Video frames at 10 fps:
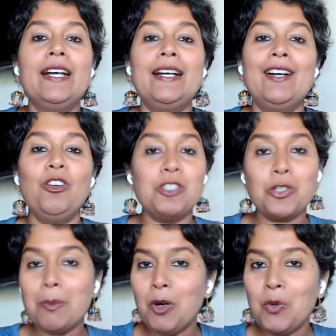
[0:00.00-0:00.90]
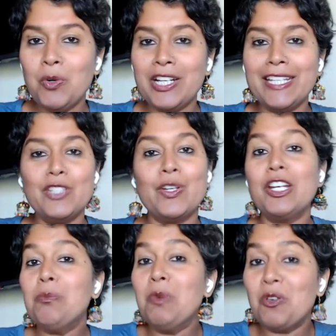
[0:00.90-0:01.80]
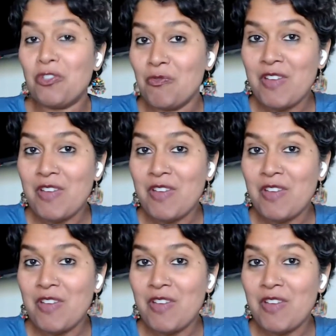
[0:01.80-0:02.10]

Also remote working, you can remote from